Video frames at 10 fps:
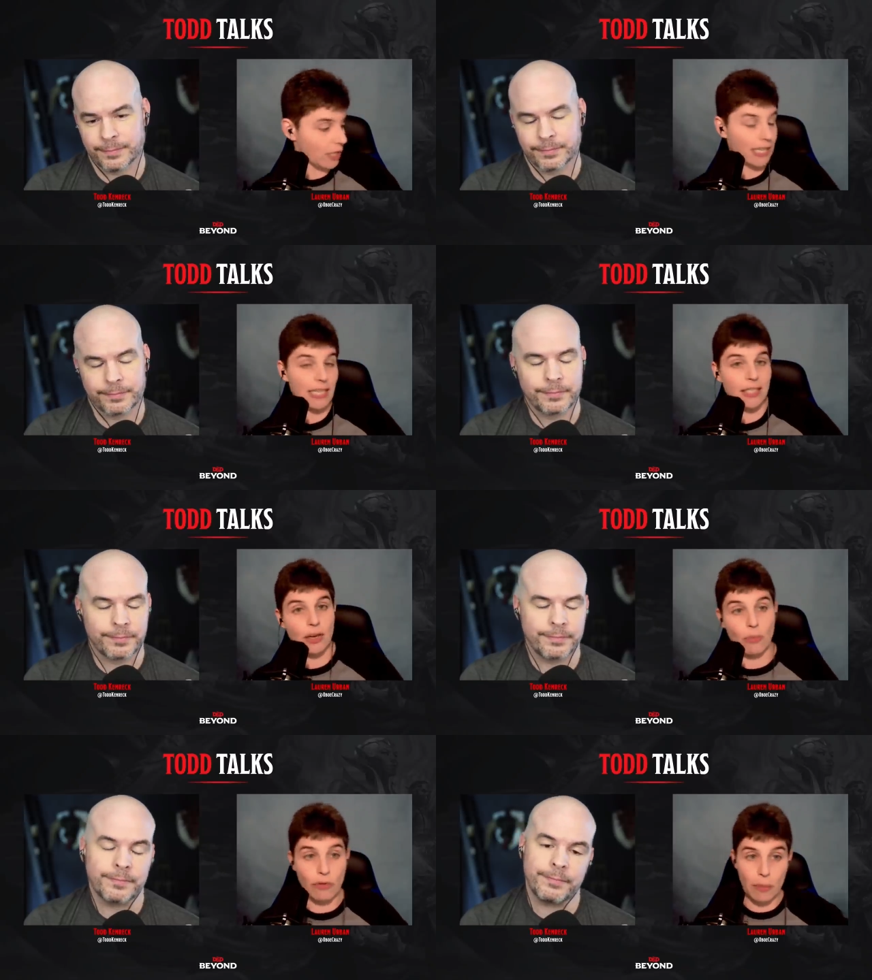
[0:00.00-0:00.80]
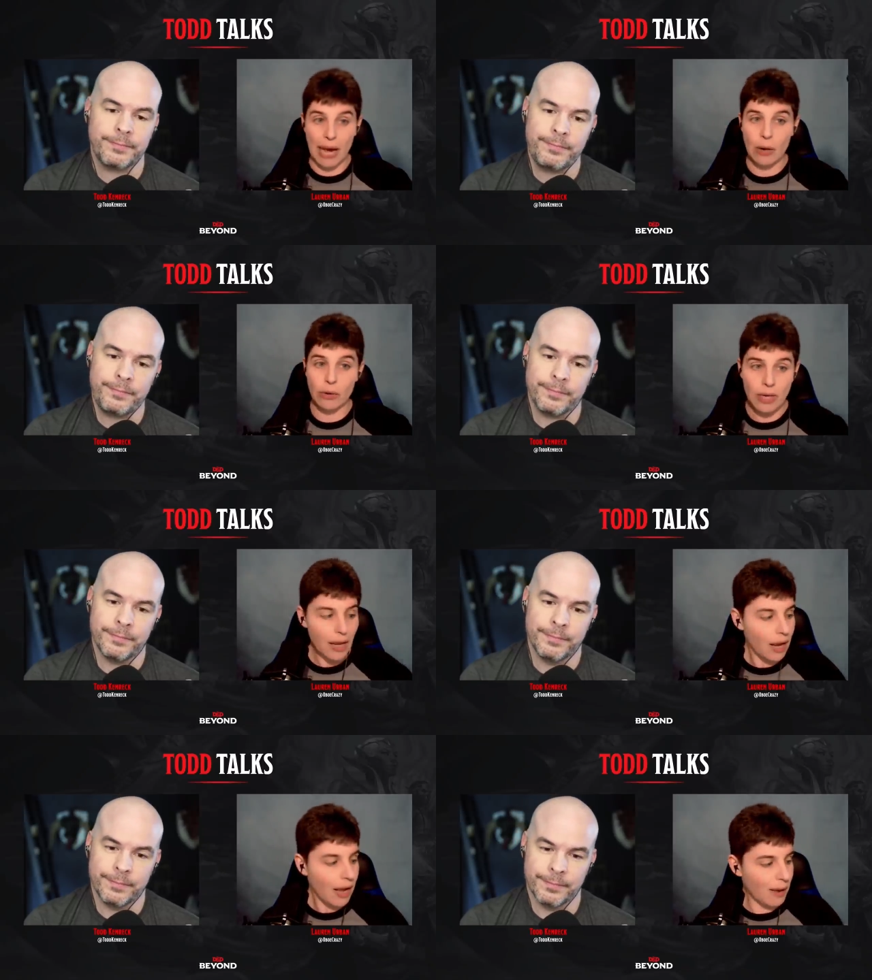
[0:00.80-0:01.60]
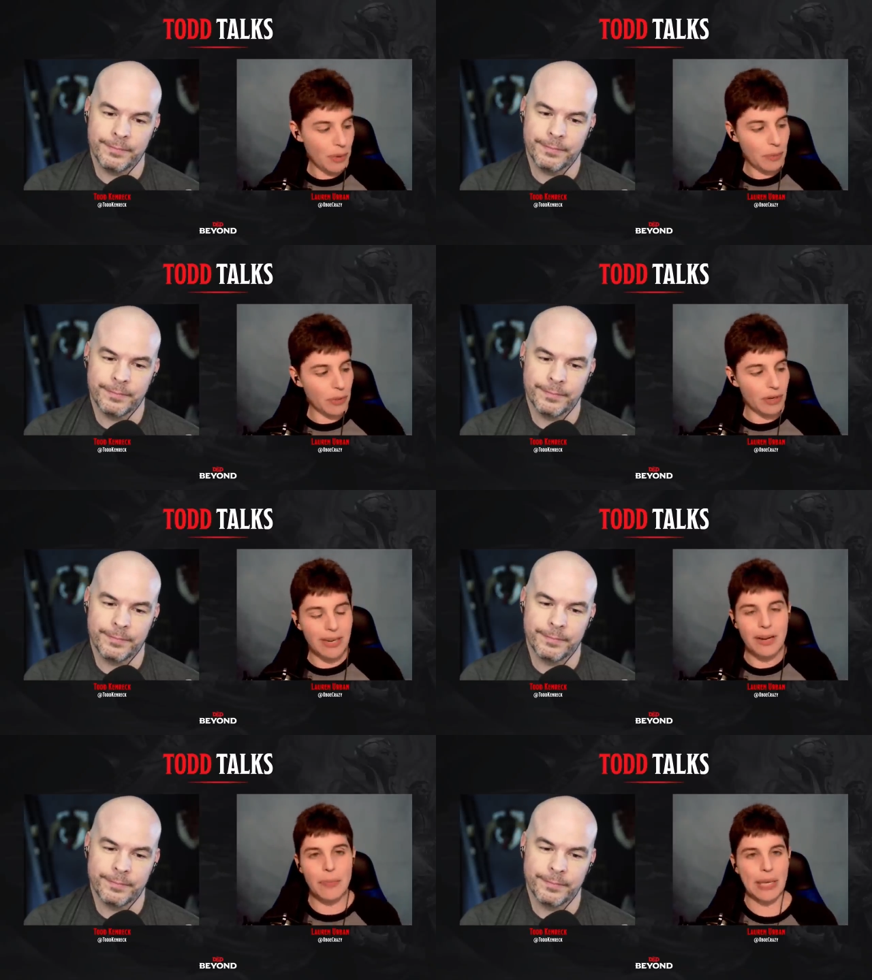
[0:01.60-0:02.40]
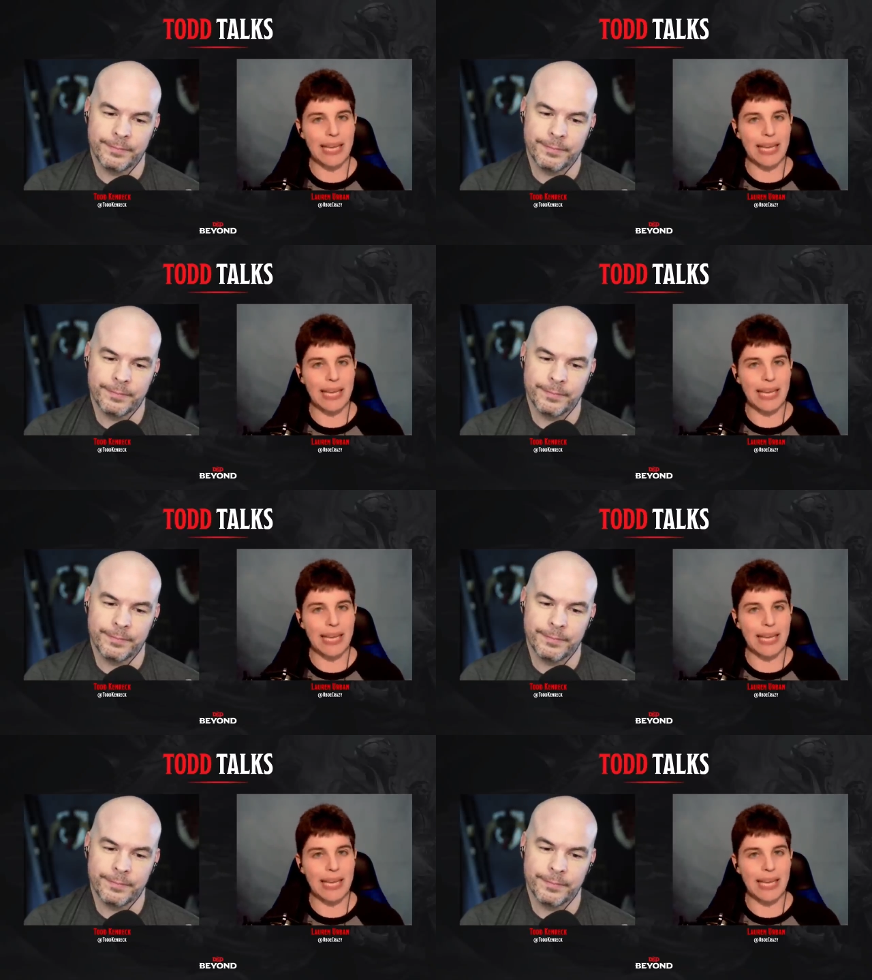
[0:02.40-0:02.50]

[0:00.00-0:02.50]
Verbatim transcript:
Speaker 1: It's easy to move about, and people are going to